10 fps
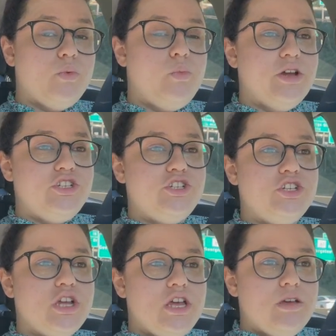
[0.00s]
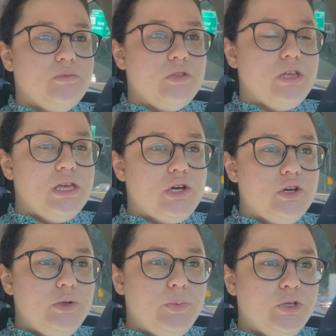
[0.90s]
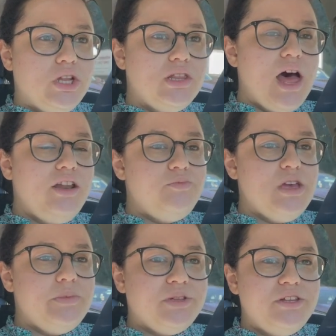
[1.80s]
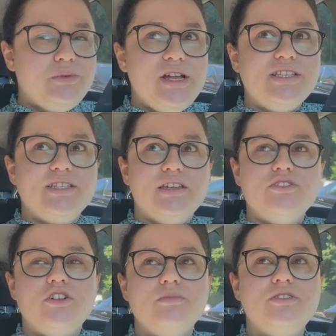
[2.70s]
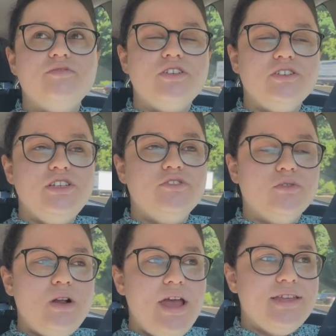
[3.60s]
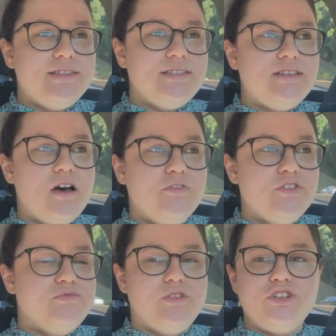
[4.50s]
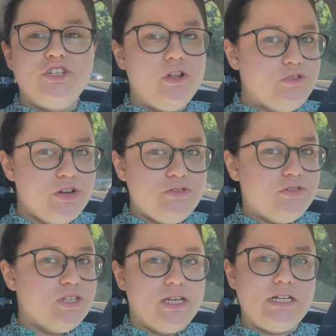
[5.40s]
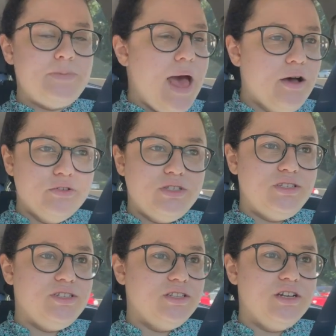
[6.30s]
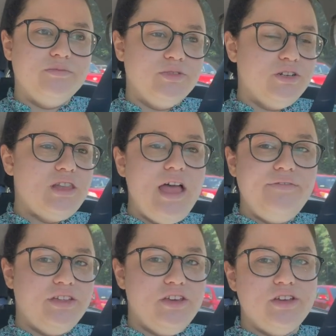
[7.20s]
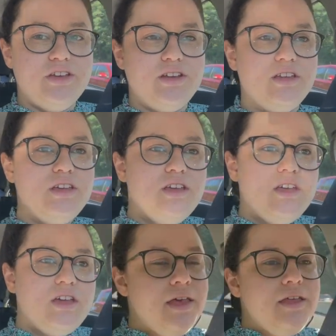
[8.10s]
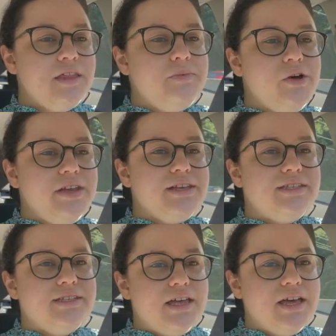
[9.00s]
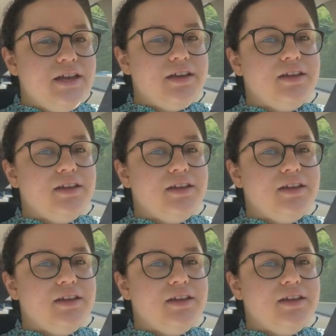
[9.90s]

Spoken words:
which could put a lot of people at risk in terms of their legal rights over their children, to their spouse, to their livelihood. The point is that